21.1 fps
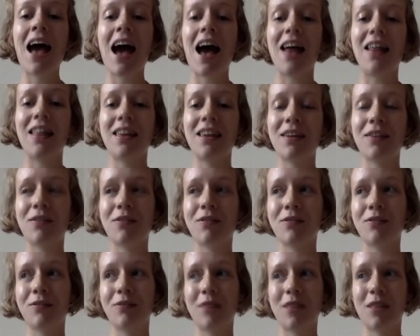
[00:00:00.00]
I think
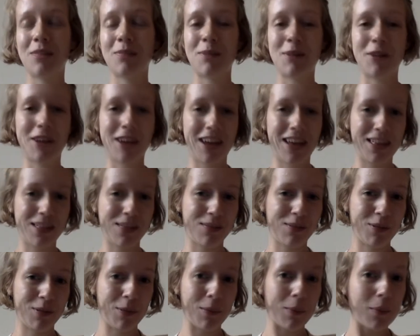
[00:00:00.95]
this podcast
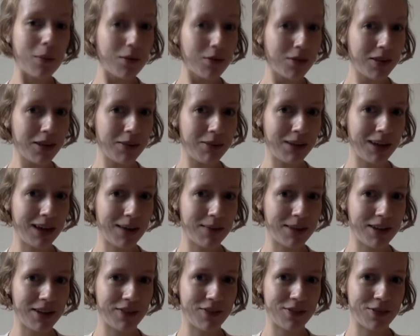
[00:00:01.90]
will mostly be
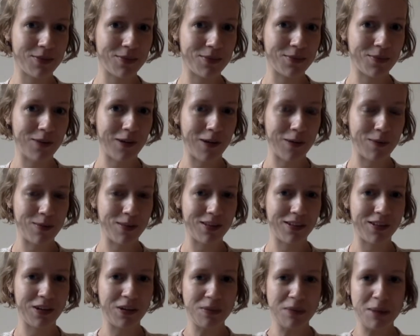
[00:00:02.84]
coming from where I'm
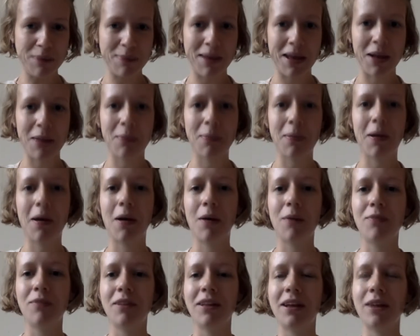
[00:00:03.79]
sitting on my bed, but
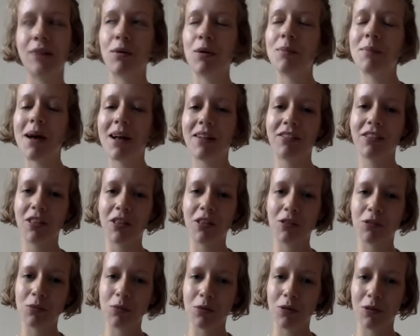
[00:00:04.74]
hopefully it won't matter that
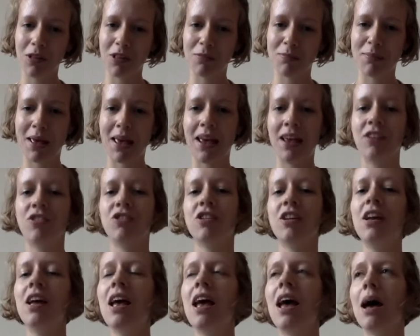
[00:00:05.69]
the wall is beige
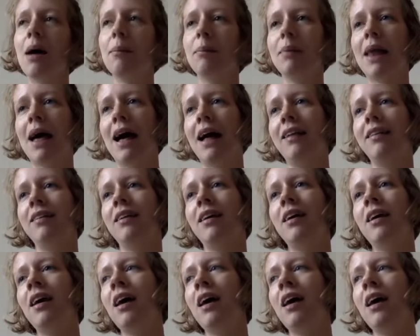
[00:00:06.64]
and bland